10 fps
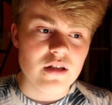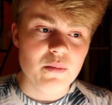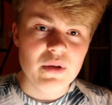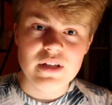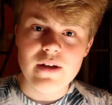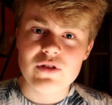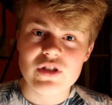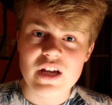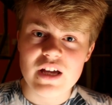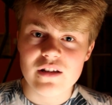a bit
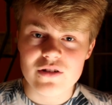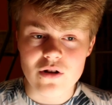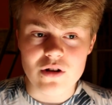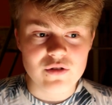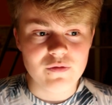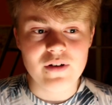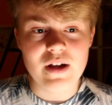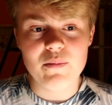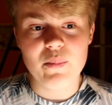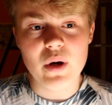devastating as an Arsenal
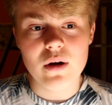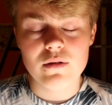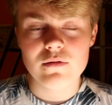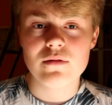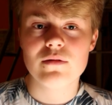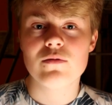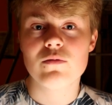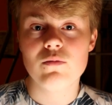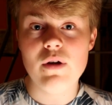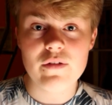fan, but
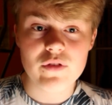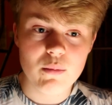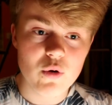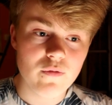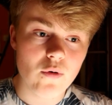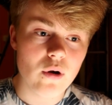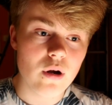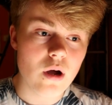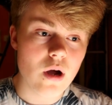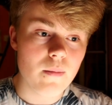we have to move
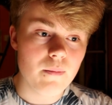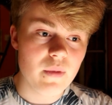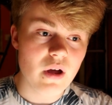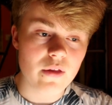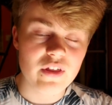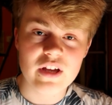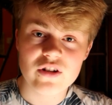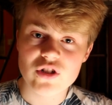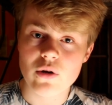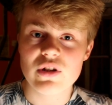on. I think
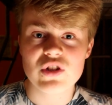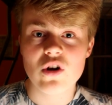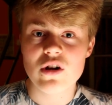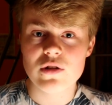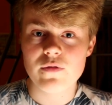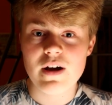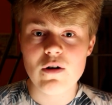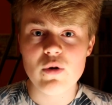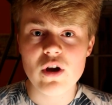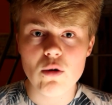it's showing signs of
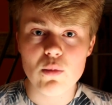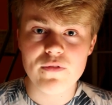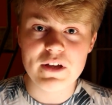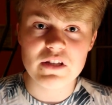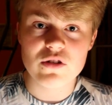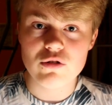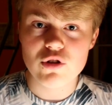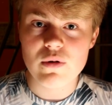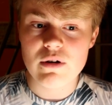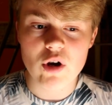how we are moving into a
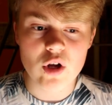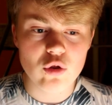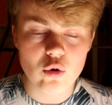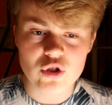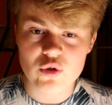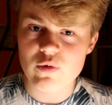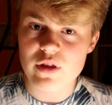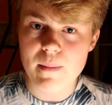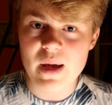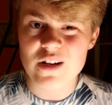new era, not just with
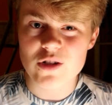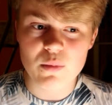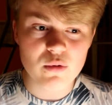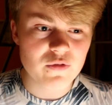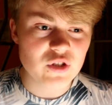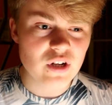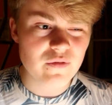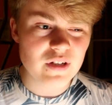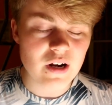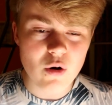the manager, but we've
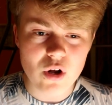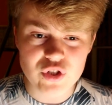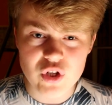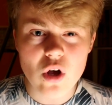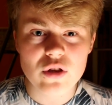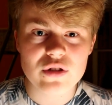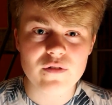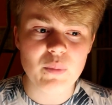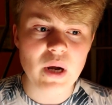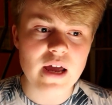shifted out tons
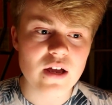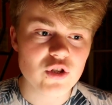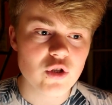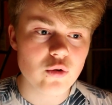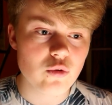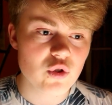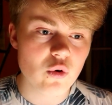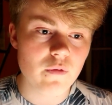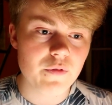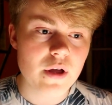of players who
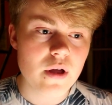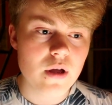sort of